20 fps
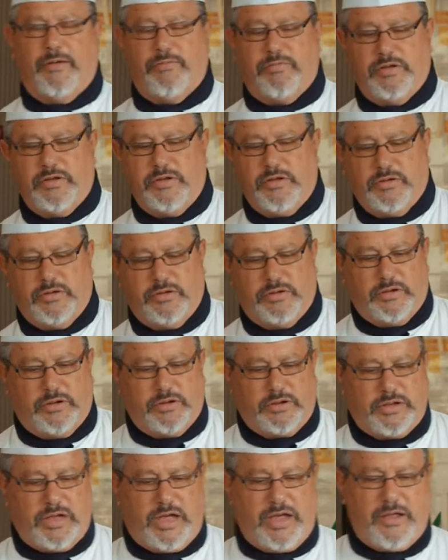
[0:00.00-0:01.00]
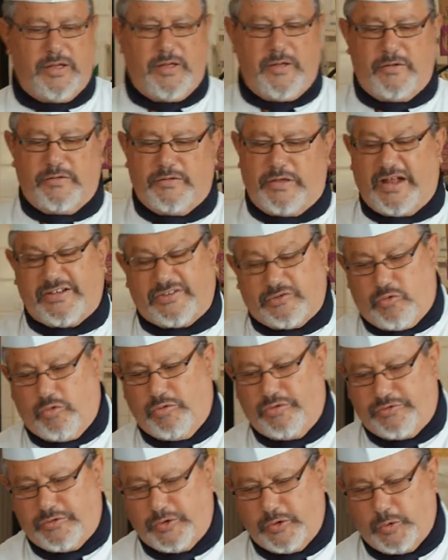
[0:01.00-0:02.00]
up. Okay? That's
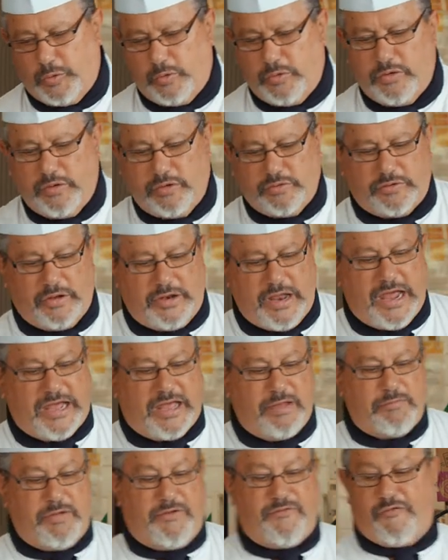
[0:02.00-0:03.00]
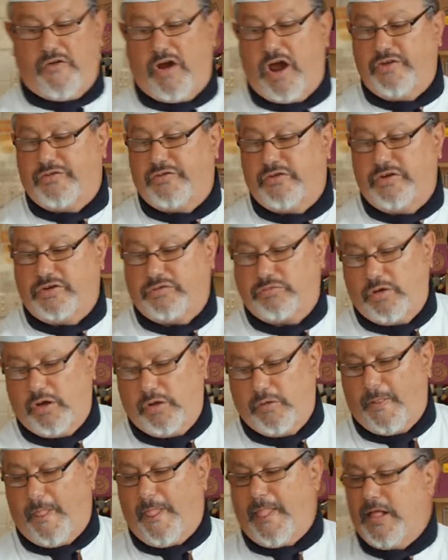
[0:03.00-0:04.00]
good too. So they can be frozen as
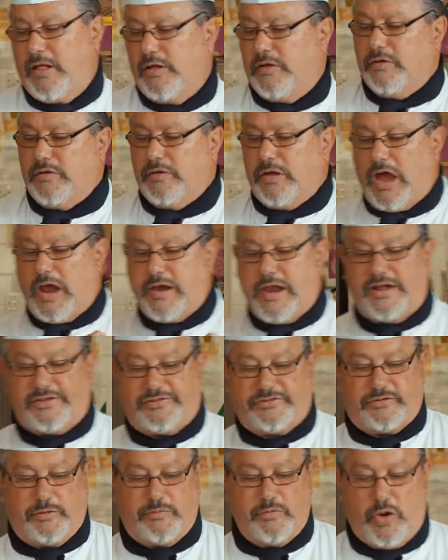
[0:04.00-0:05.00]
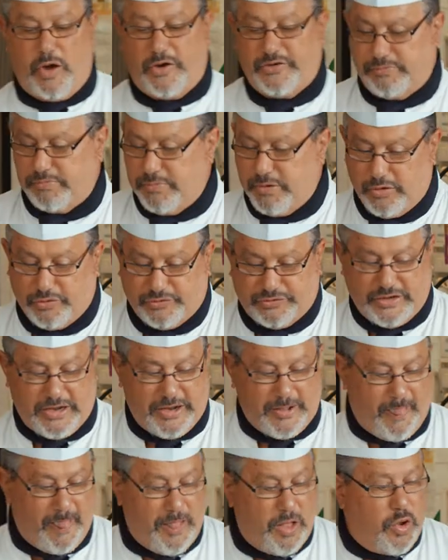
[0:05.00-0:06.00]
well. And that's some nice meals
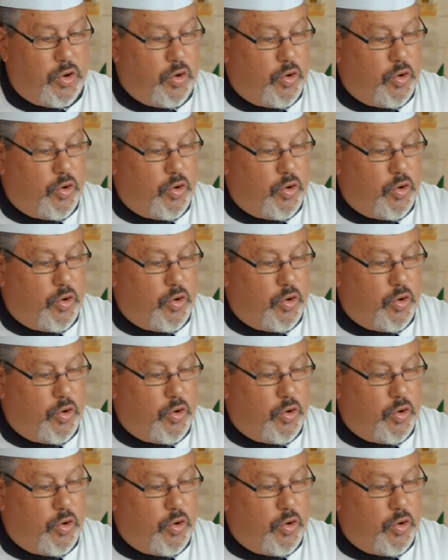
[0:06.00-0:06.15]
there.